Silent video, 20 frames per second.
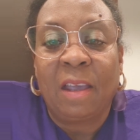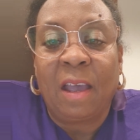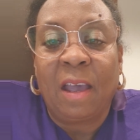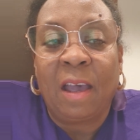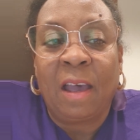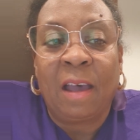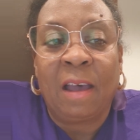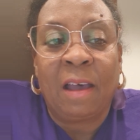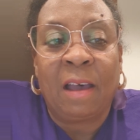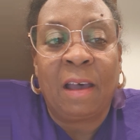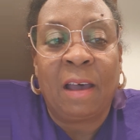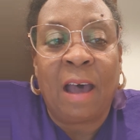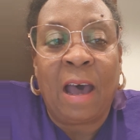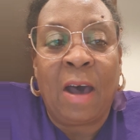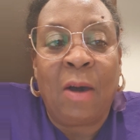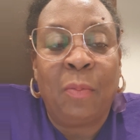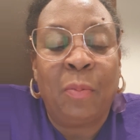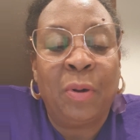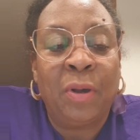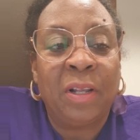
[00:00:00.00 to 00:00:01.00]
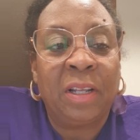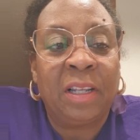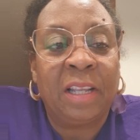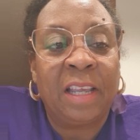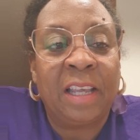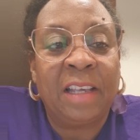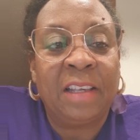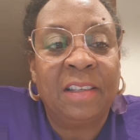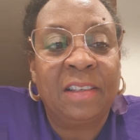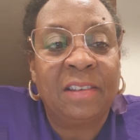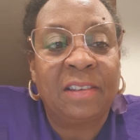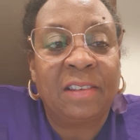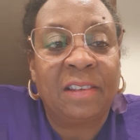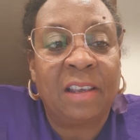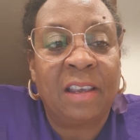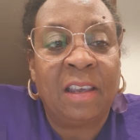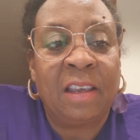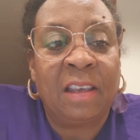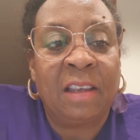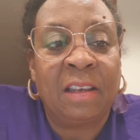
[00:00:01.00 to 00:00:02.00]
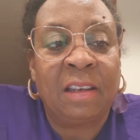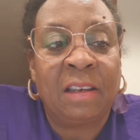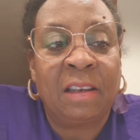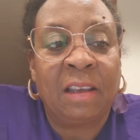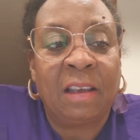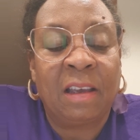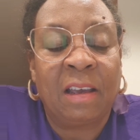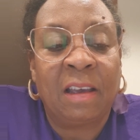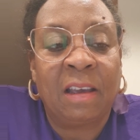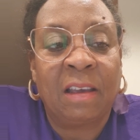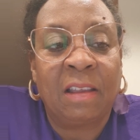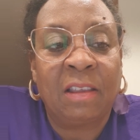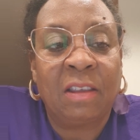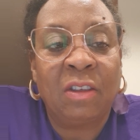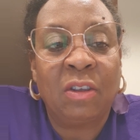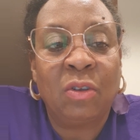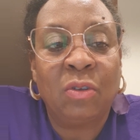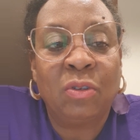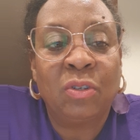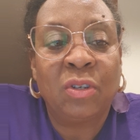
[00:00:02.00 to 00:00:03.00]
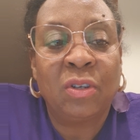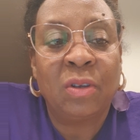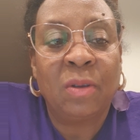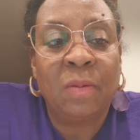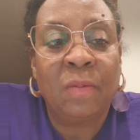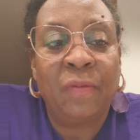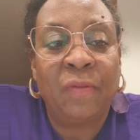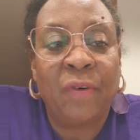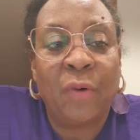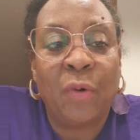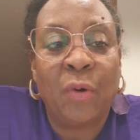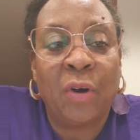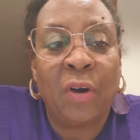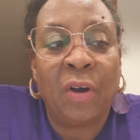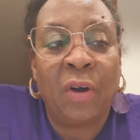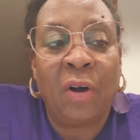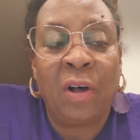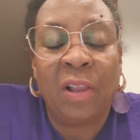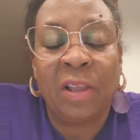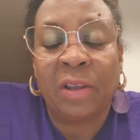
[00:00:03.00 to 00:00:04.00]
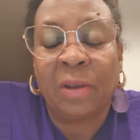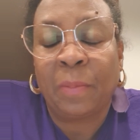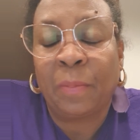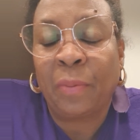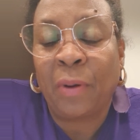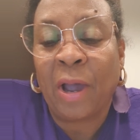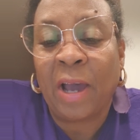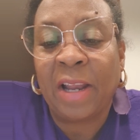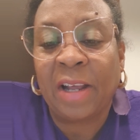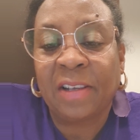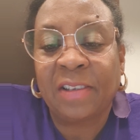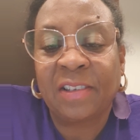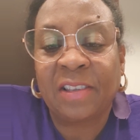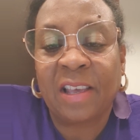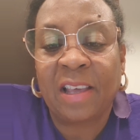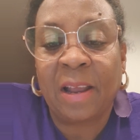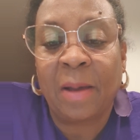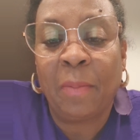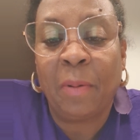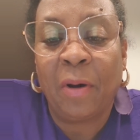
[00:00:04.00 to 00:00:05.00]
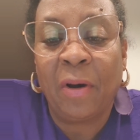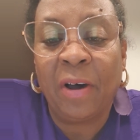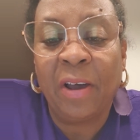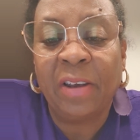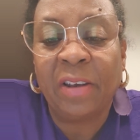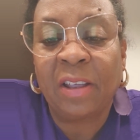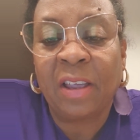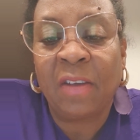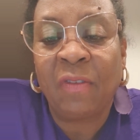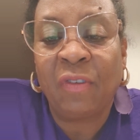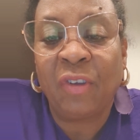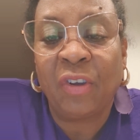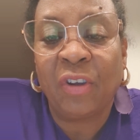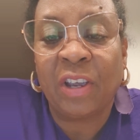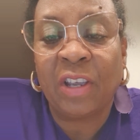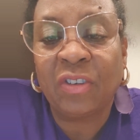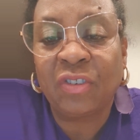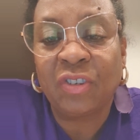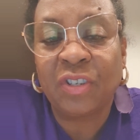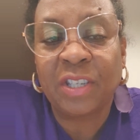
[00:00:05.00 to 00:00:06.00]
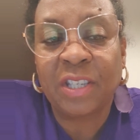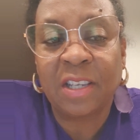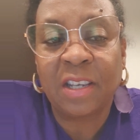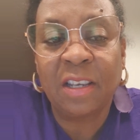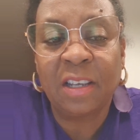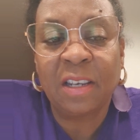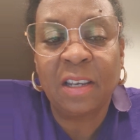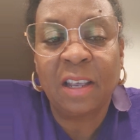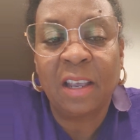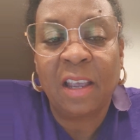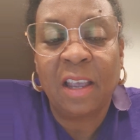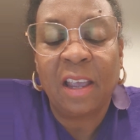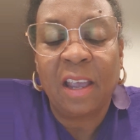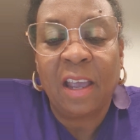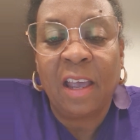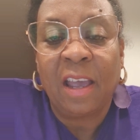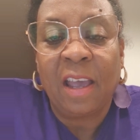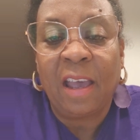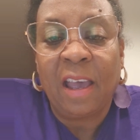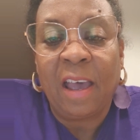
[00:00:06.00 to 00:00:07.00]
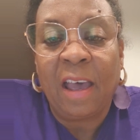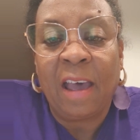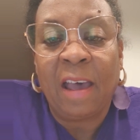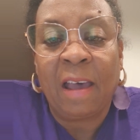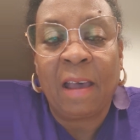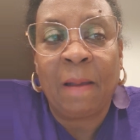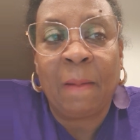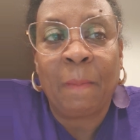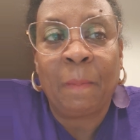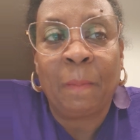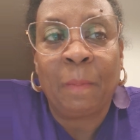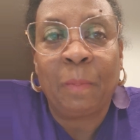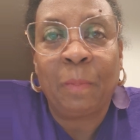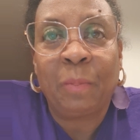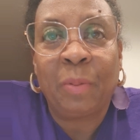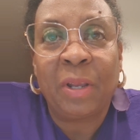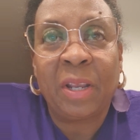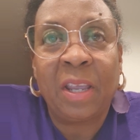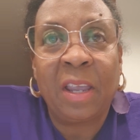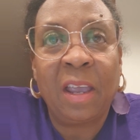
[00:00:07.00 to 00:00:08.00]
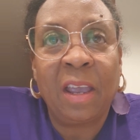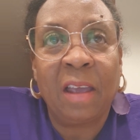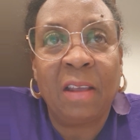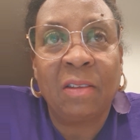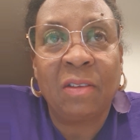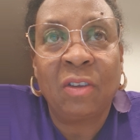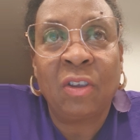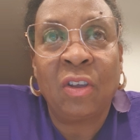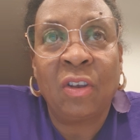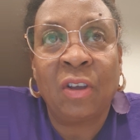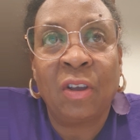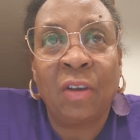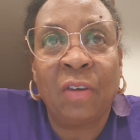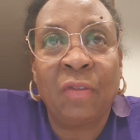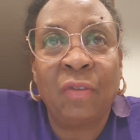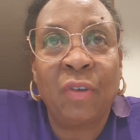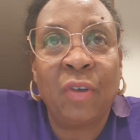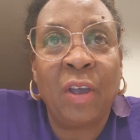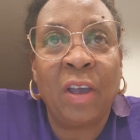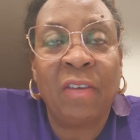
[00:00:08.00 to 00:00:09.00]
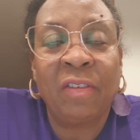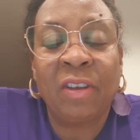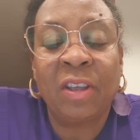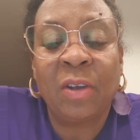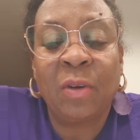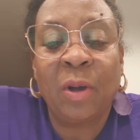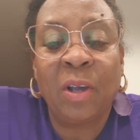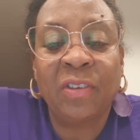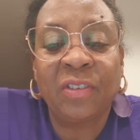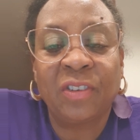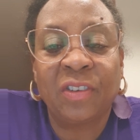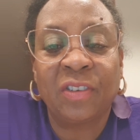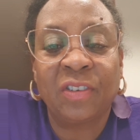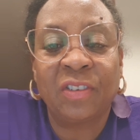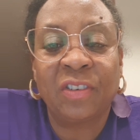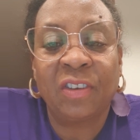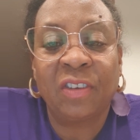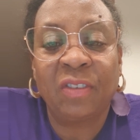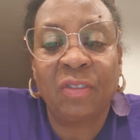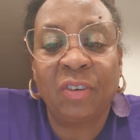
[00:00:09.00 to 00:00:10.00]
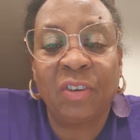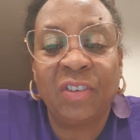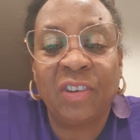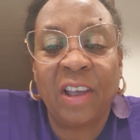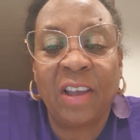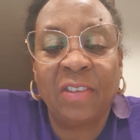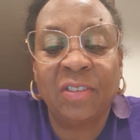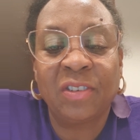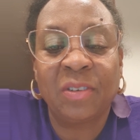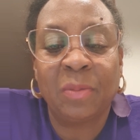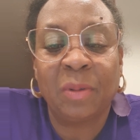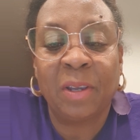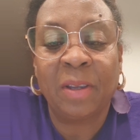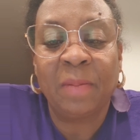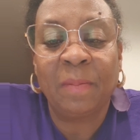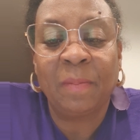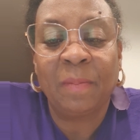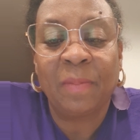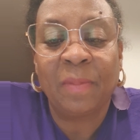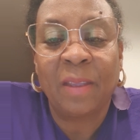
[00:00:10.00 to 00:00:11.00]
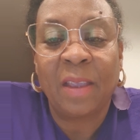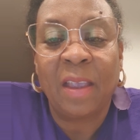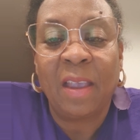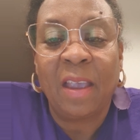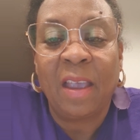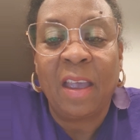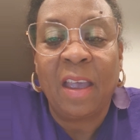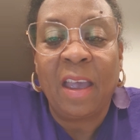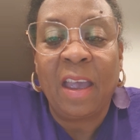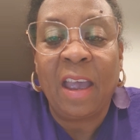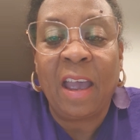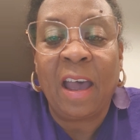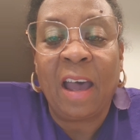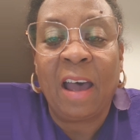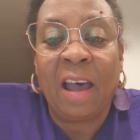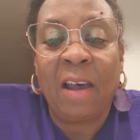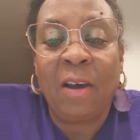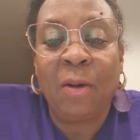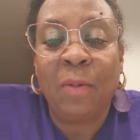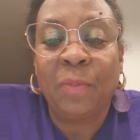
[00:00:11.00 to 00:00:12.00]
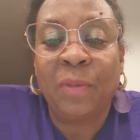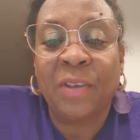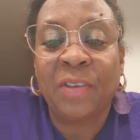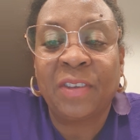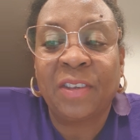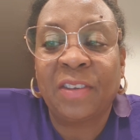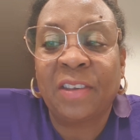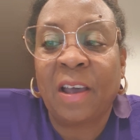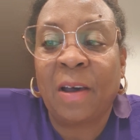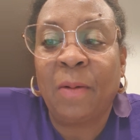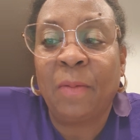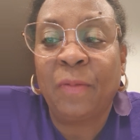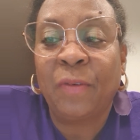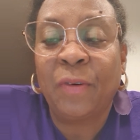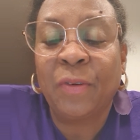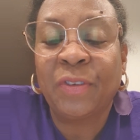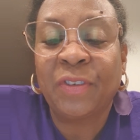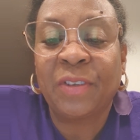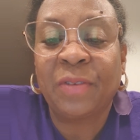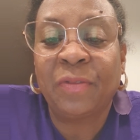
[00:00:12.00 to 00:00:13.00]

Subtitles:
I'll put links in the YouTube for all of the products that I bought if you're interested. But again, if you have any questions, just reach out to me. I hope this is helpful